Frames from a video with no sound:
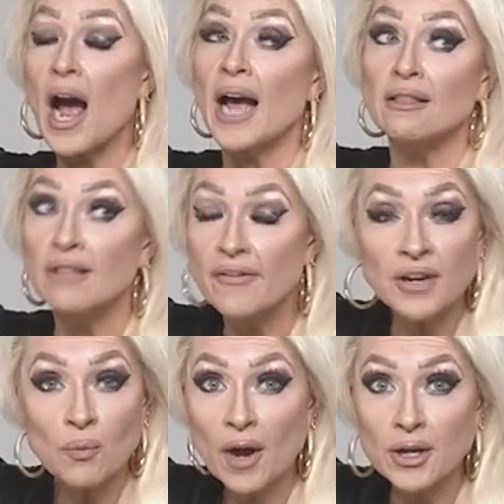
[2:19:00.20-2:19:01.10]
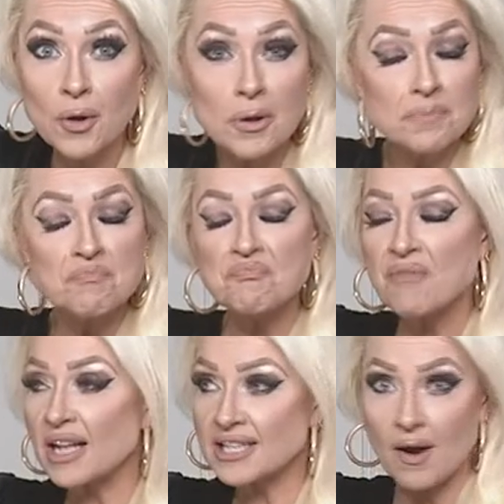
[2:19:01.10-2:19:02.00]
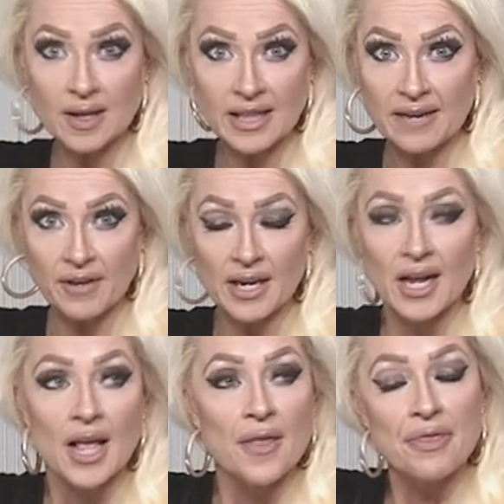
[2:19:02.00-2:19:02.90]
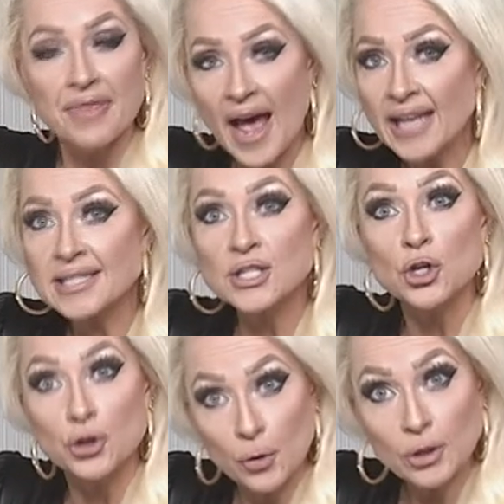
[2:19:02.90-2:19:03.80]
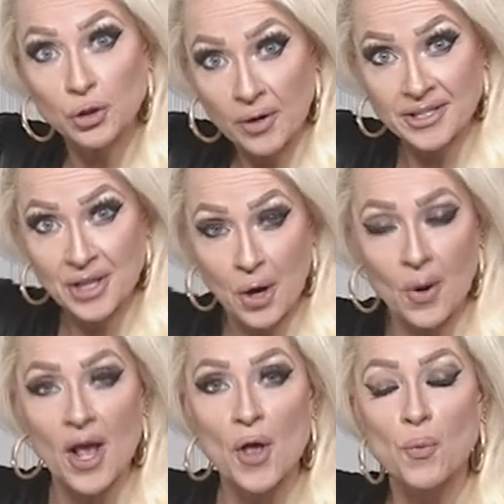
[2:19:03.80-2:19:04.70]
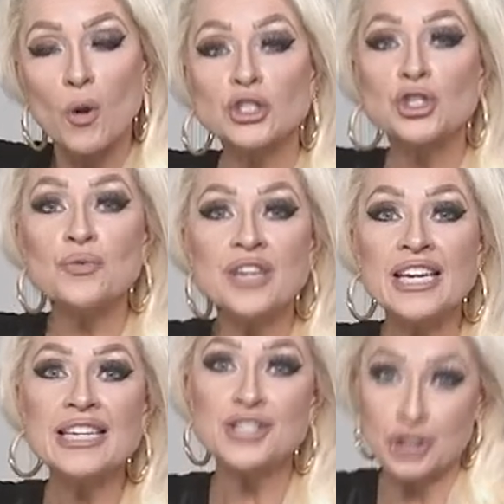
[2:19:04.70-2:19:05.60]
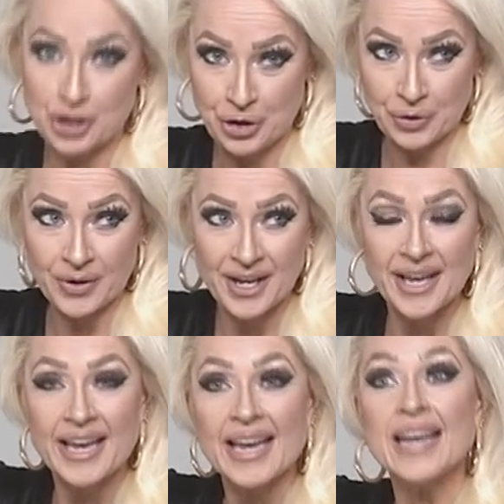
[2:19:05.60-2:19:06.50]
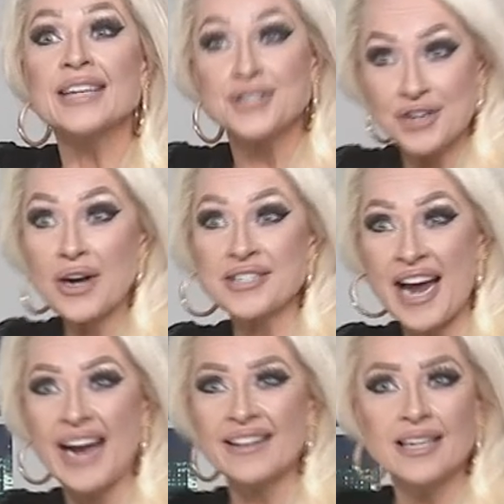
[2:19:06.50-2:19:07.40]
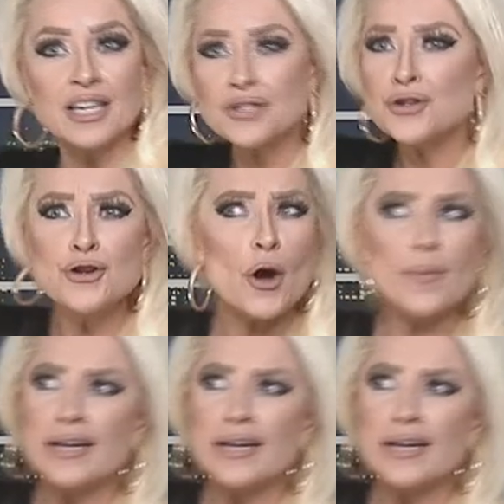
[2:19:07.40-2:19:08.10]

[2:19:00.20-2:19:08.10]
I love it in white gold. That's how I'd leave it. That's your choice, though. What you need to do is start dialing, because nobody